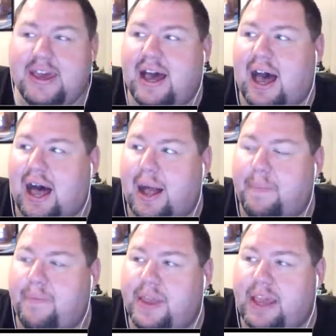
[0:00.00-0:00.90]

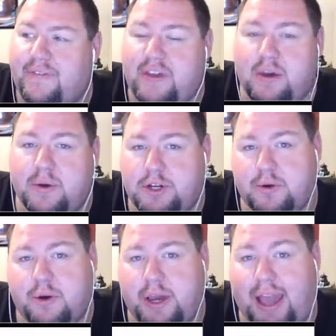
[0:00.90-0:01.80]
If you
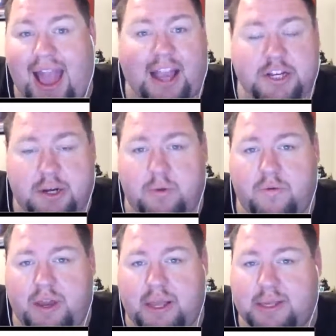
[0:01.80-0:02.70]
enjoy action
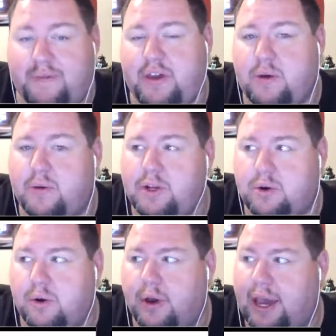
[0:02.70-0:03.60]
movies, if you
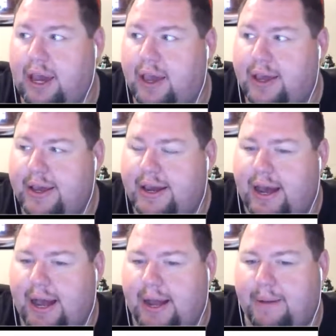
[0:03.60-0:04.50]
enjoy
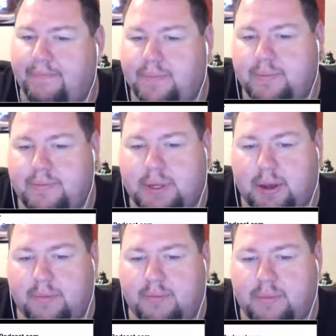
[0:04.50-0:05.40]

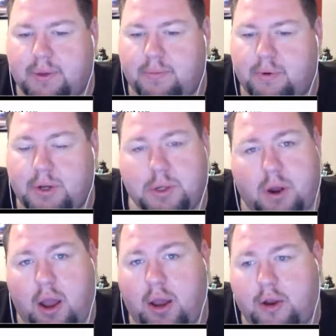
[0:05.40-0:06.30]
some pretty
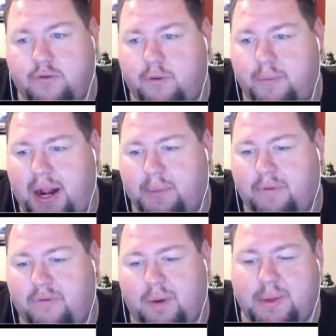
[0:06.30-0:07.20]
strong dramatic
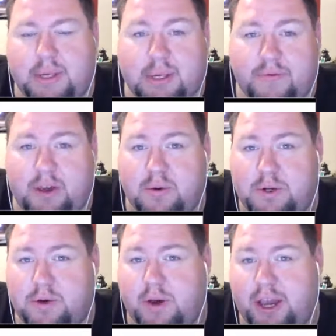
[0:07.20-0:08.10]
performances, if you
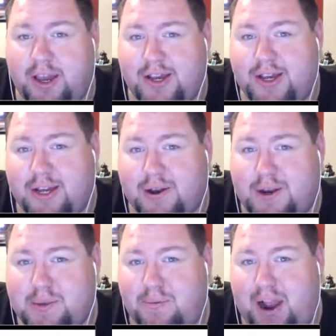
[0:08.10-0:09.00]
enjoy Chris
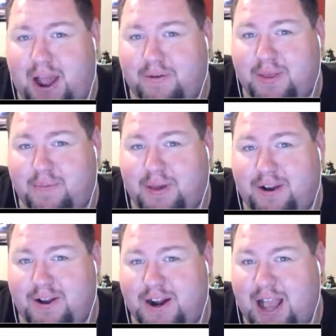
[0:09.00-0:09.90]
Pratt with a beard
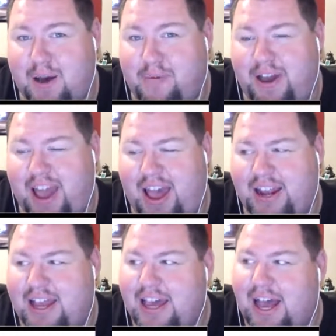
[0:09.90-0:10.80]
and a cowboy hat,
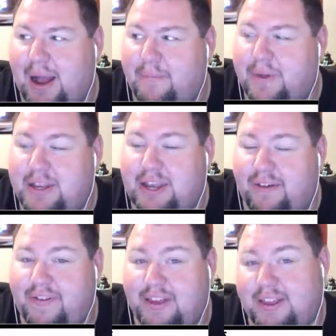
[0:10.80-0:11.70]

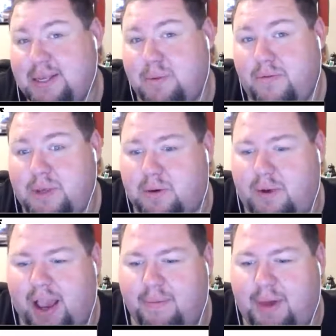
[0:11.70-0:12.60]
definitely this movie's a
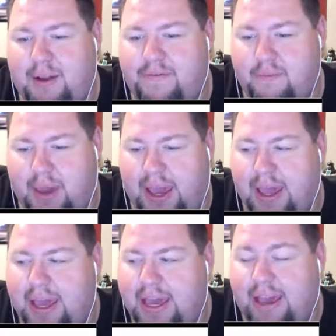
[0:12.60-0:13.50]
recommend for me.
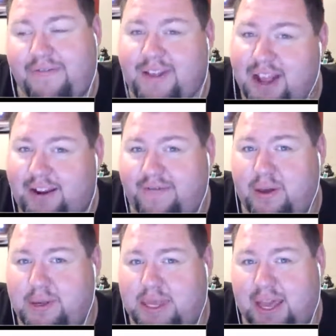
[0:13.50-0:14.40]
If none of
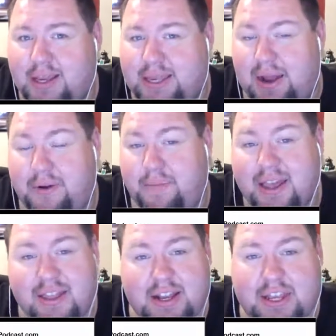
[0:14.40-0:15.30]
those things sound
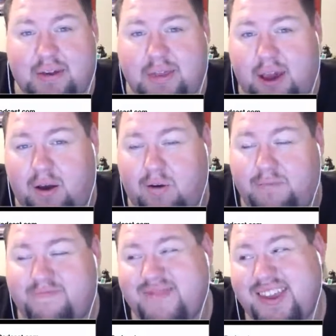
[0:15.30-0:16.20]
appealing to you, though,
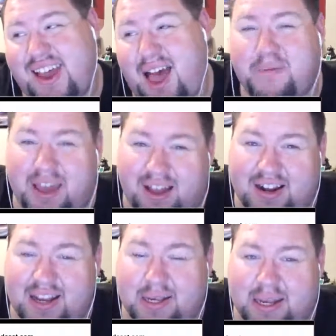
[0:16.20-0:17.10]
I'll be
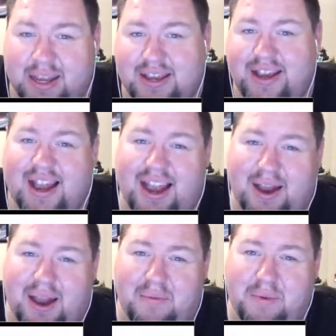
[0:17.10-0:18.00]
honest,
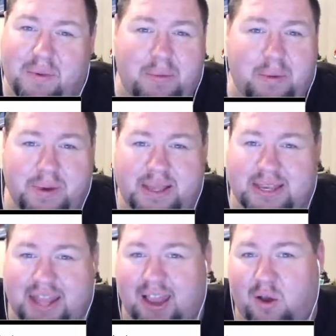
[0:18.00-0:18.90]
I would probably
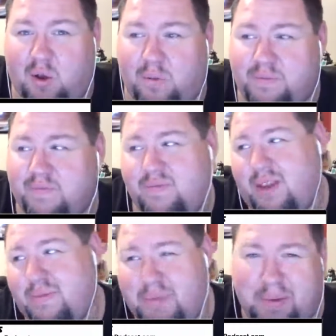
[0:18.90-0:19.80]
stay home,
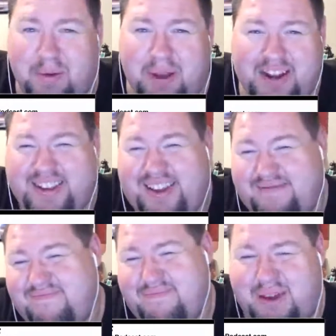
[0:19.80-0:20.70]
maybe rent it,
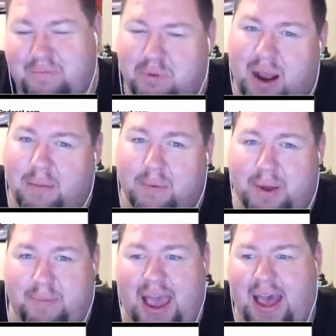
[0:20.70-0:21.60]
but probably
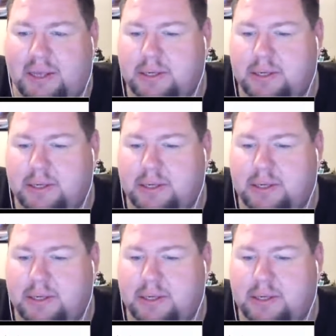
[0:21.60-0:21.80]
pass.